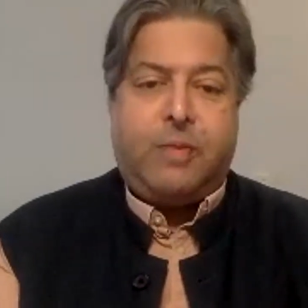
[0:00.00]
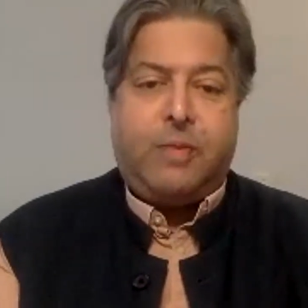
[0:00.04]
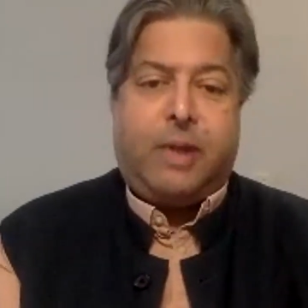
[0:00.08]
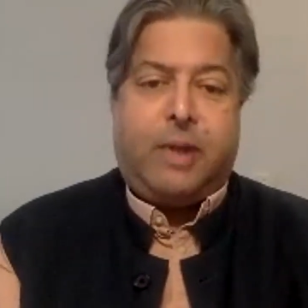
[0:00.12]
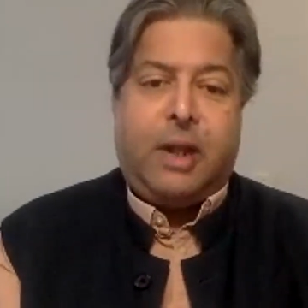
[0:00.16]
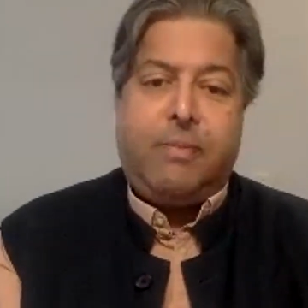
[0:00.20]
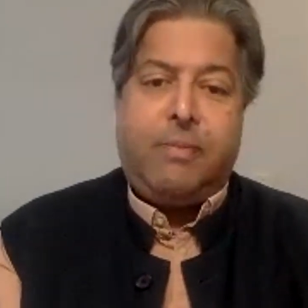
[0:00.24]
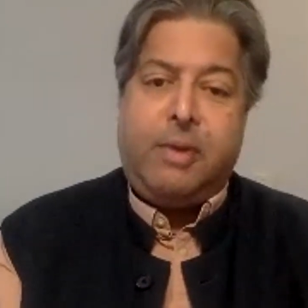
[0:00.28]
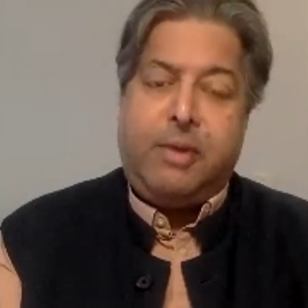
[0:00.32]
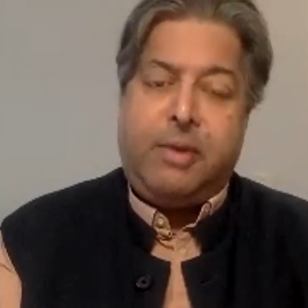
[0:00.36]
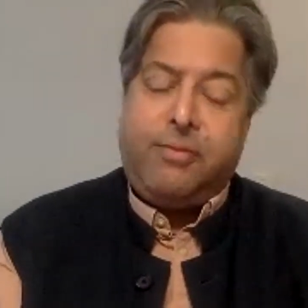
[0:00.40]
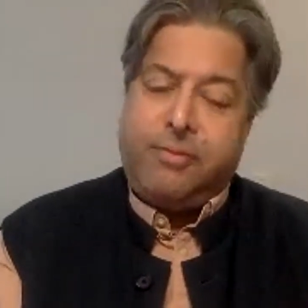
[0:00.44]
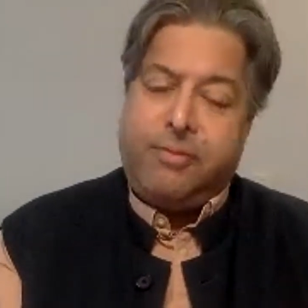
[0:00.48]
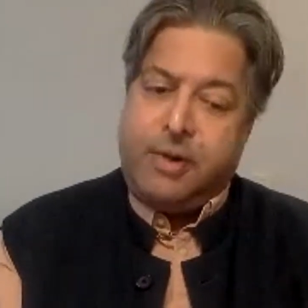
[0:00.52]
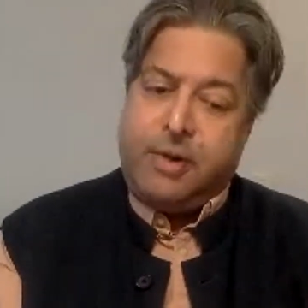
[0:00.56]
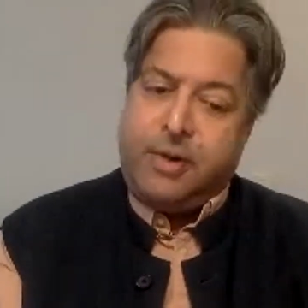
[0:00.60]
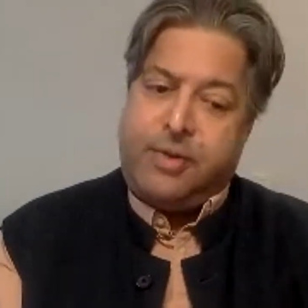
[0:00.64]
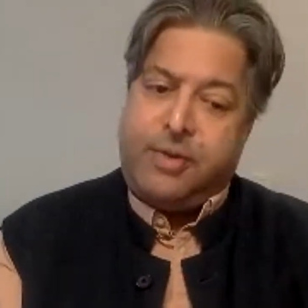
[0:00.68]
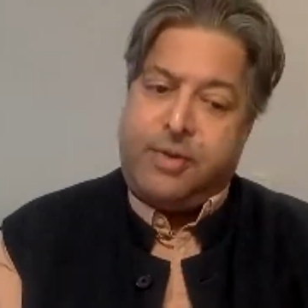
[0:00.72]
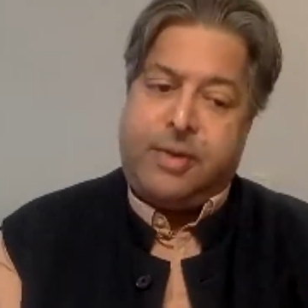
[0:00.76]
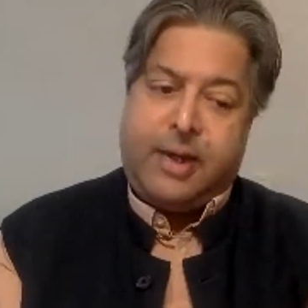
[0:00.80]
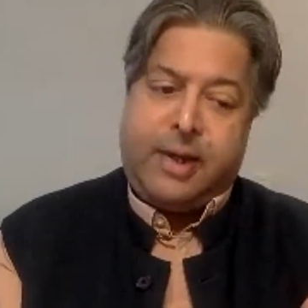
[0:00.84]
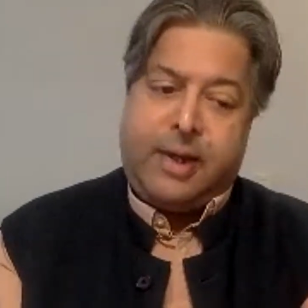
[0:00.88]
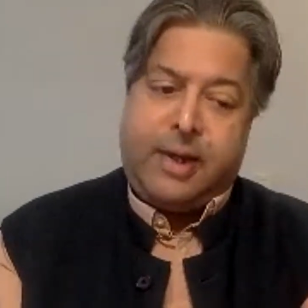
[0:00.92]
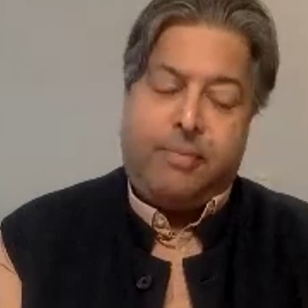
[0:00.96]
But let me
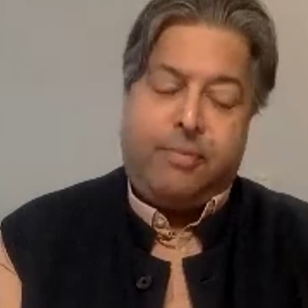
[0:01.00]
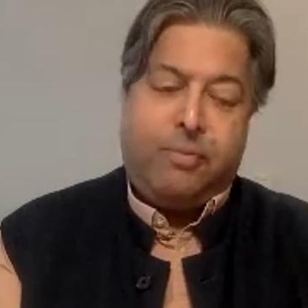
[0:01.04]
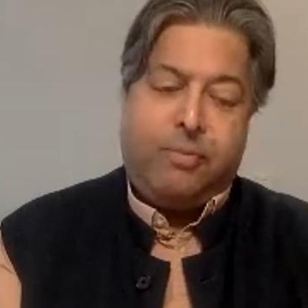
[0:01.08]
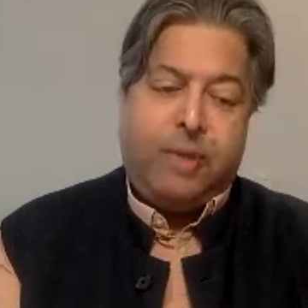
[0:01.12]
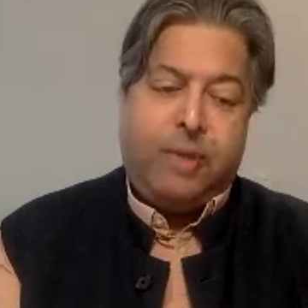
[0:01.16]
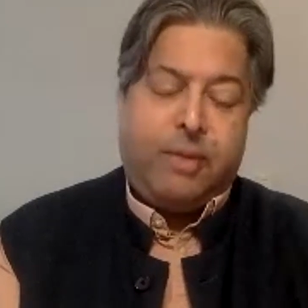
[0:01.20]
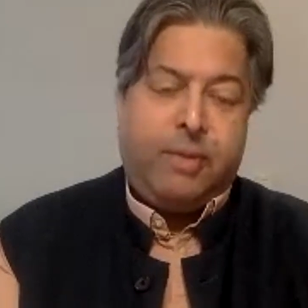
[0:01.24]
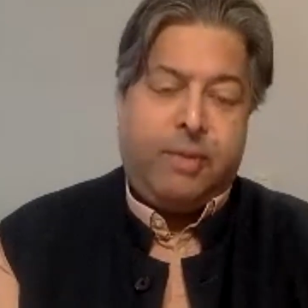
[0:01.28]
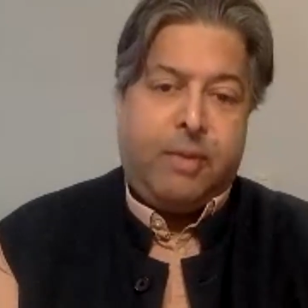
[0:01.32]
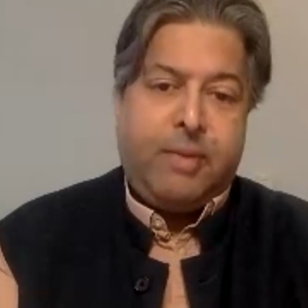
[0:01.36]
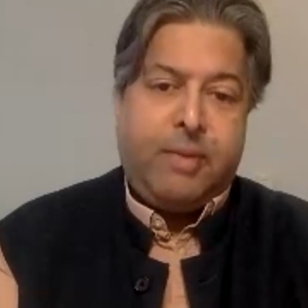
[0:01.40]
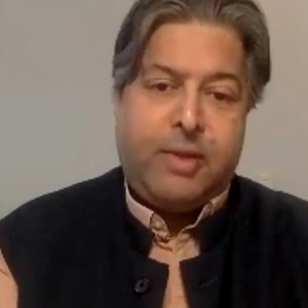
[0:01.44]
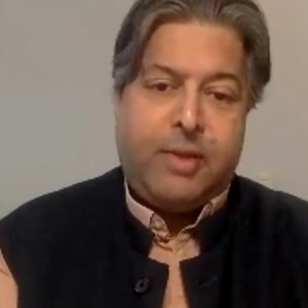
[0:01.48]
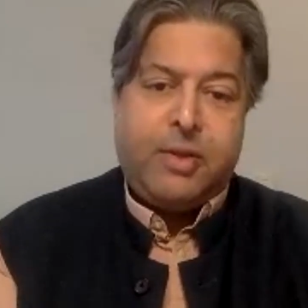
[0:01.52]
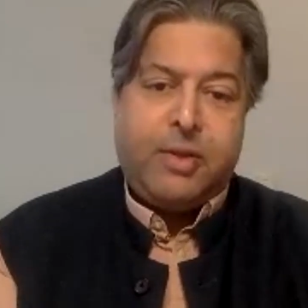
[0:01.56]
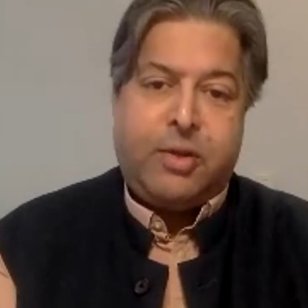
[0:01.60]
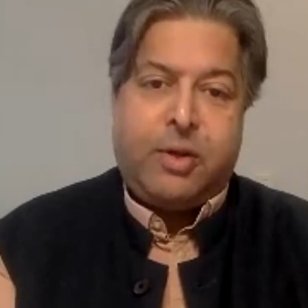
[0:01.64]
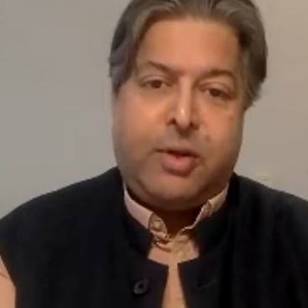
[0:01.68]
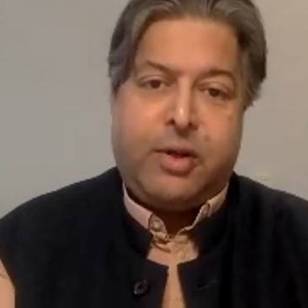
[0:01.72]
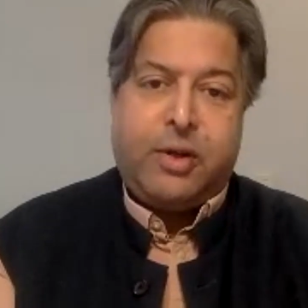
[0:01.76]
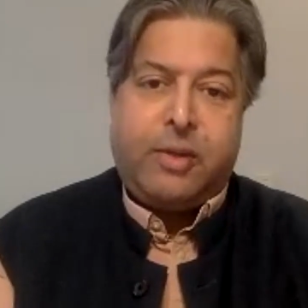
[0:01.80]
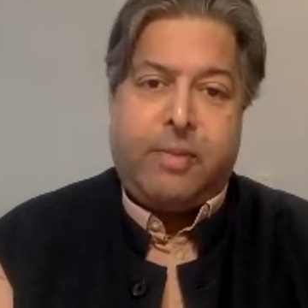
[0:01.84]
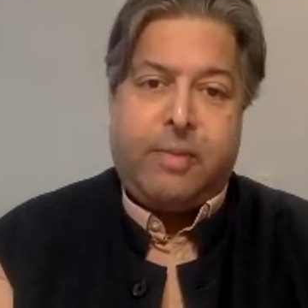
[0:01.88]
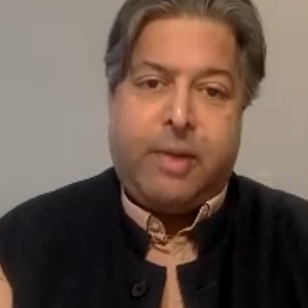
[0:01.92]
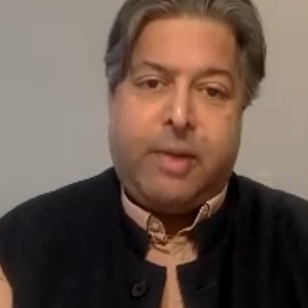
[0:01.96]
first, we must
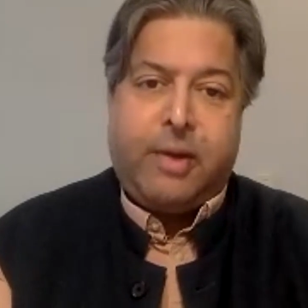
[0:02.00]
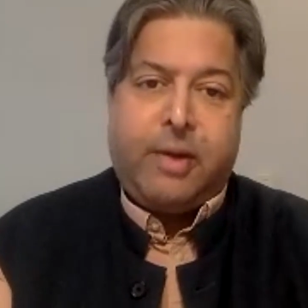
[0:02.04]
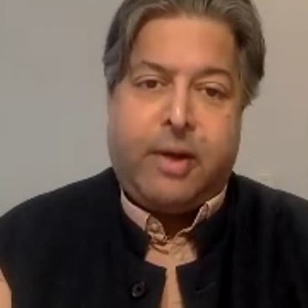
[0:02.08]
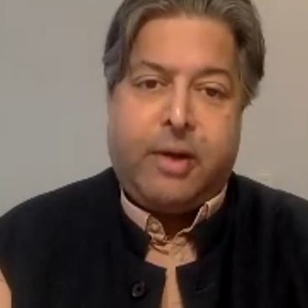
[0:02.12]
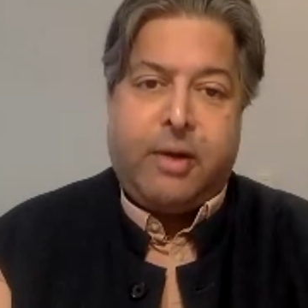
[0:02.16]
talk about